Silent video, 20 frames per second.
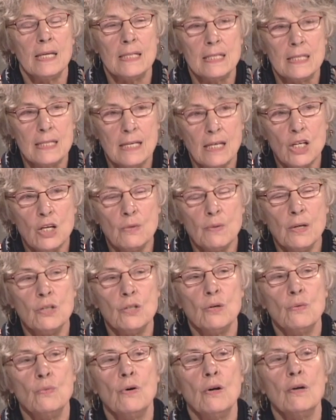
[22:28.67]

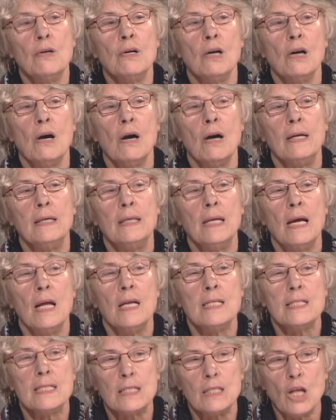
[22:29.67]
continuing to work on
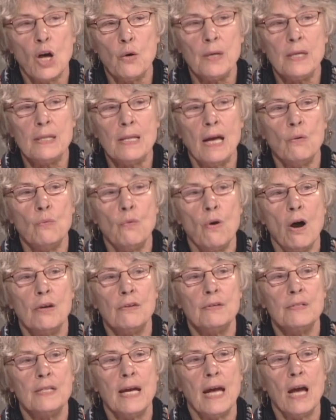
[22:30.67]
slowing that
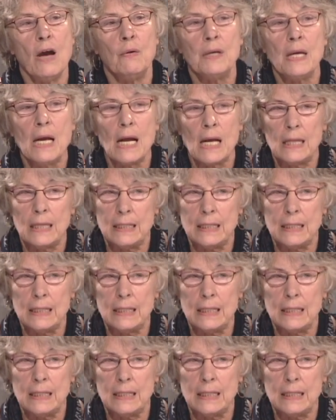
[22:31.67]
water down,